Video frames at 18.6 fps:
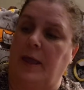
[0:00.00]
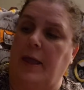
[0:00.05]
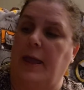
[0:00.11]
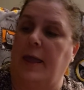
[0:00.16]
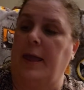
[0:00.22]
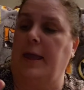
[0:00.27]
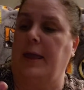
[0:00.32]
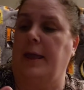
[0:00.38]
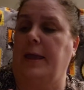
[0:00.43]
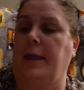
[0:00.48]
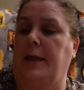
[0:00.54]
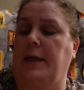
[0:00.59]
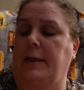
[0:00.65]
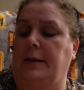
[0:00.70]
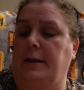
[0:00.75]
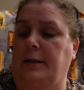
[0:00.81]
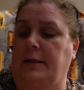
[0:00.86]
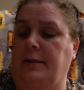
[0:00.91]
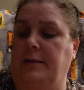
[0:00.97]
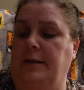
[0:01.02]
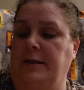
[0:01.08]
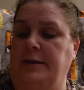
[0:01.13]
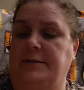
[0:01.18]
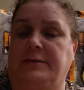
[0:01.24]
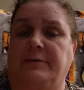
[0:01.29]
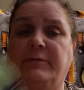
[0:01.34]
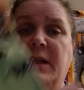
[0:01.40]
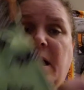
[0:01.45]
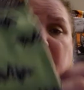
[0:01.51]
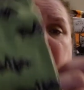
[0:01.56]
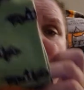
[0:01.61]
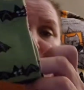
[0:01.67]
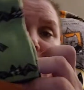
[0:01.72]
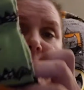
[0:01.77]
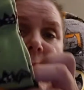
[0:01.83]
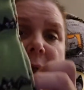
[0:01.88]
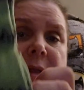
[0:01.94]
And these have got
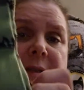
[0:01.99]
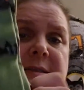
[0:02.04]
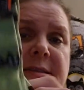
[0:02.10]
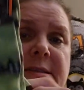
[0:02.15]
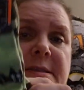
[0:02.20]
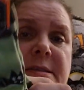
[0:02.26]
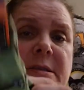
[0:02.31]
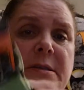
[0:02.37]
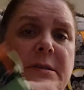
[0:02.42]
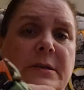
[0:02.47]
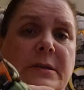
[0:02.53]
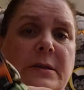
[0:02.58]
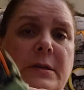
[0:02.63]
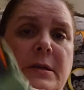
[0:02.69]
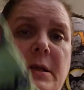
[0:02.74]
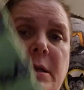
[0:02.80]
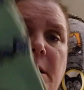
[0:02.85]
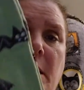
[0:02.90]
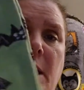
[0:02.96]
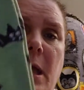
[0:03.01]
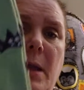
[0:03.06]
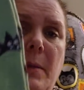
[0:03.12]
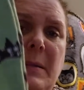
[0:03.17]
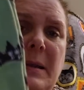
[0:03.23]
bats. I'm a